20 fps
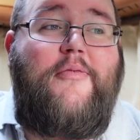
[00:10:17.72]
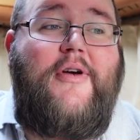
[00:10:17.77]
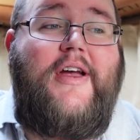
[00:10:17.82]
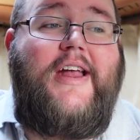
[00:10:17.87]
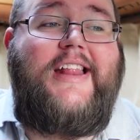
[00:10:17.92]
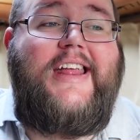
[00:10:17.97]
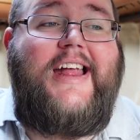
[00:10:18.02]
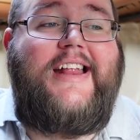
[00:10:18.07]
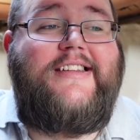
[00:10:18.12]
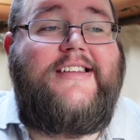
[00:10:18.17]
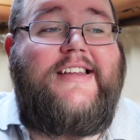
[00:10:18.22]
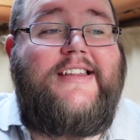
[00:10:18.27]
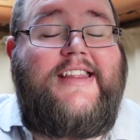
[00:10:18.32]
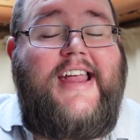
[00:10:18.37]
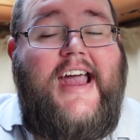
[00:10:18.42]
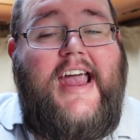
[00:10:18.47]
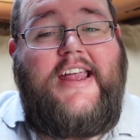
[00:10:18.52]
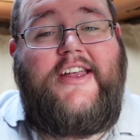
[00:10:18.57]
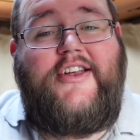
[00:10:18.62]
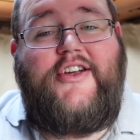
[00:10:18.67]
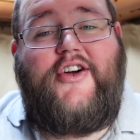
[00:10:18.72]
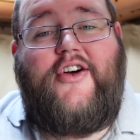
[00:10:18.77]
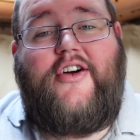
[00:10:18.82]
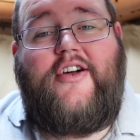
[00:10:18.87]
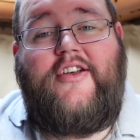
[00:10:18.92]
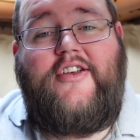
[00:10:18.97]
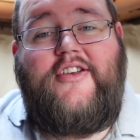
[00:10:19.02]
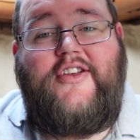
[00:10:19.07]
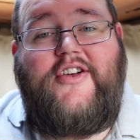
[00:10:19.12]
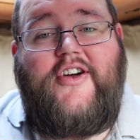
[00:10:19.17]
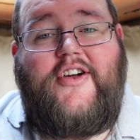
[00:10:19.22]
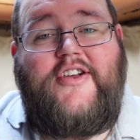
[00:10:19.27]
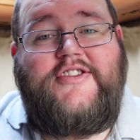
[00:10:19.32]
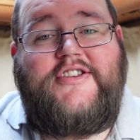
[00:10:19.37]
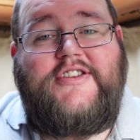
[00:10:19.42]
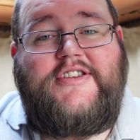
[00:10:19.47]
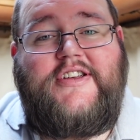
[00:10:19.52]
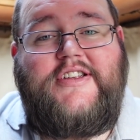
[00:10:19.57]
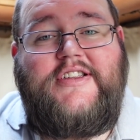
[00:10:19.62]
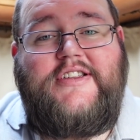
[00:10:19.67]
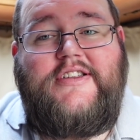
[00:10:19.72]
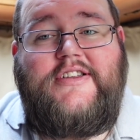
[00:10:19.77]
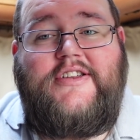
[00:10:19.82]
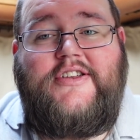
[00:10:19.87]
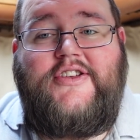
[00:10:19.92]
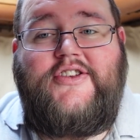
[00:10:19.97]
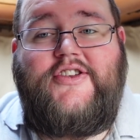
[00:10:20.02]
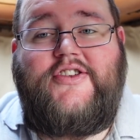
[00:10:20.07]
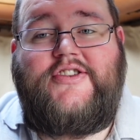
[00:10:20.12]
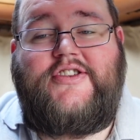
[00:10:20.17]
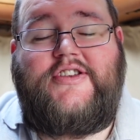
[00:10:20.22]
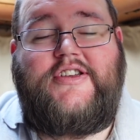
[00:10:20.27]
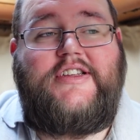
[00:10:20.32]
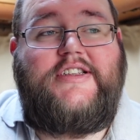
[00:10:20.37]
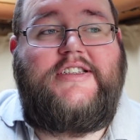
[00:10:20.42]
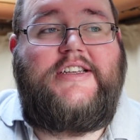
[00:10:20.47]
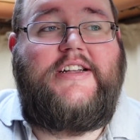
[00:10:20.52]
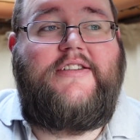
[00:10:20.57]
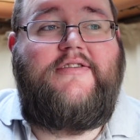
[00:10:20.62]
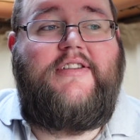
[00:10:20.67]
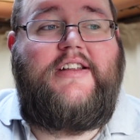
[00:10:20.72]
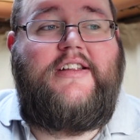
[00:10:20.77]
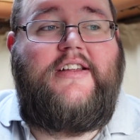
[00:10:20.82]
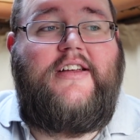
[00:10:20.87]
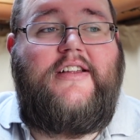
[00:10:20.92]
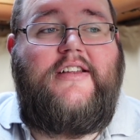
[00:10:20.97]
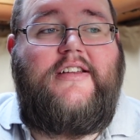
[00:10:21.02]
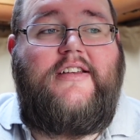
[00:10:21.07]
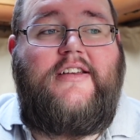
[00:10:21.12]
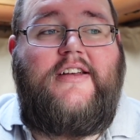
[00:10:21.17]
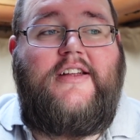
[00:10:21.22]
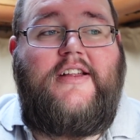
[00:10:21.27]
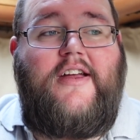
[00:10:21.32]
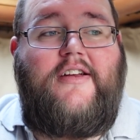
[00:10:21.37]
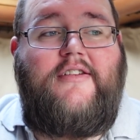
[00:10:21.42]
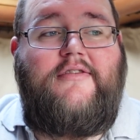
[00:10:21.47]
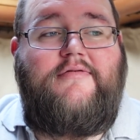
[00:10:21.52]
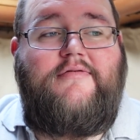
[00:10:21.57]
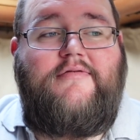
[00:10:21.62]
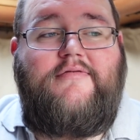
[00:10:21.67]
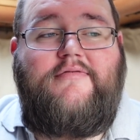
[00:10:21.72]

but at the end of the day, you got to just consider it that, you know,